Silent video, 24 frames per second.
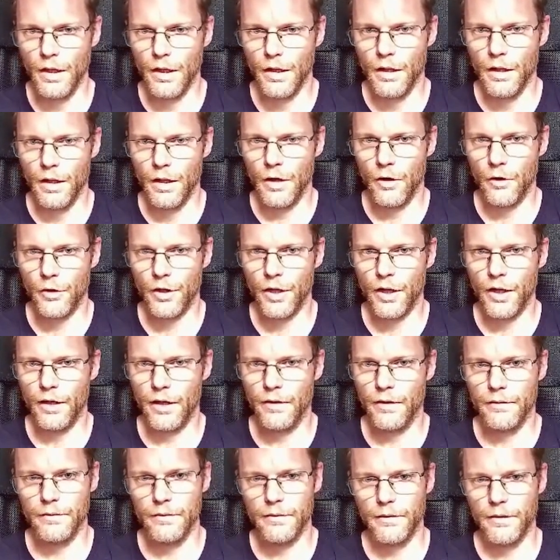Okay,
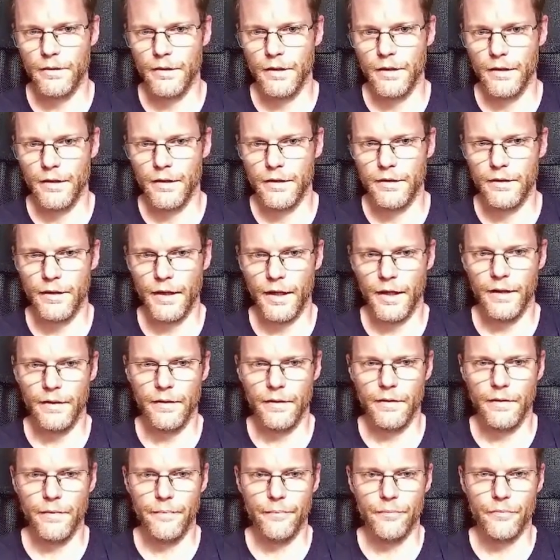
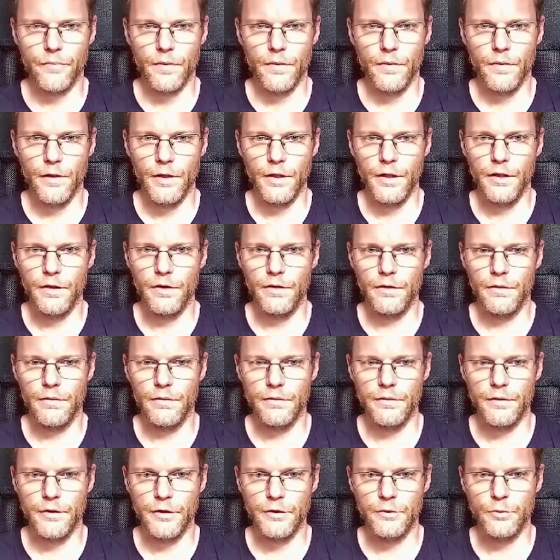then here
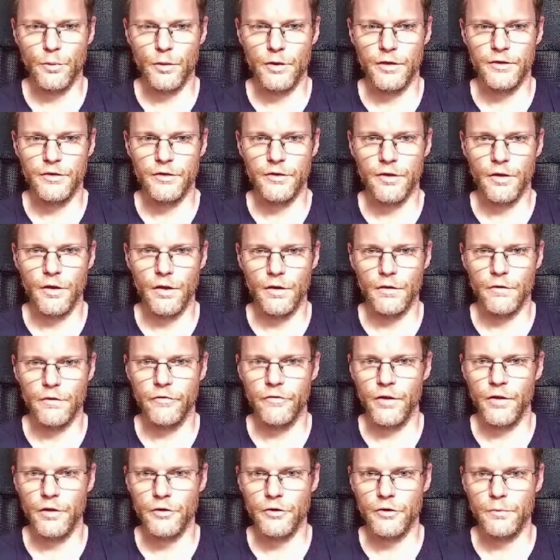this one is called
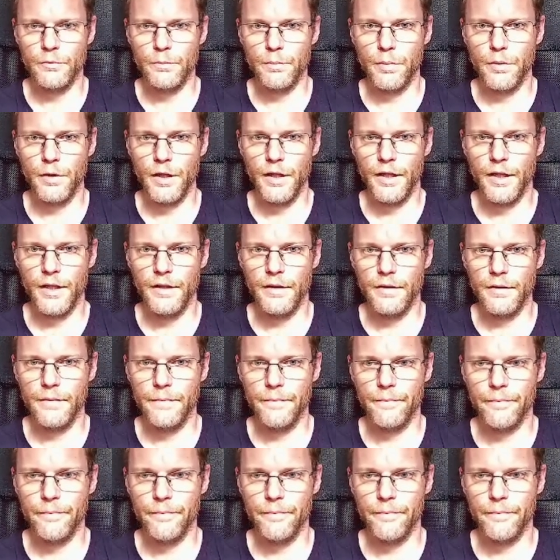function plane.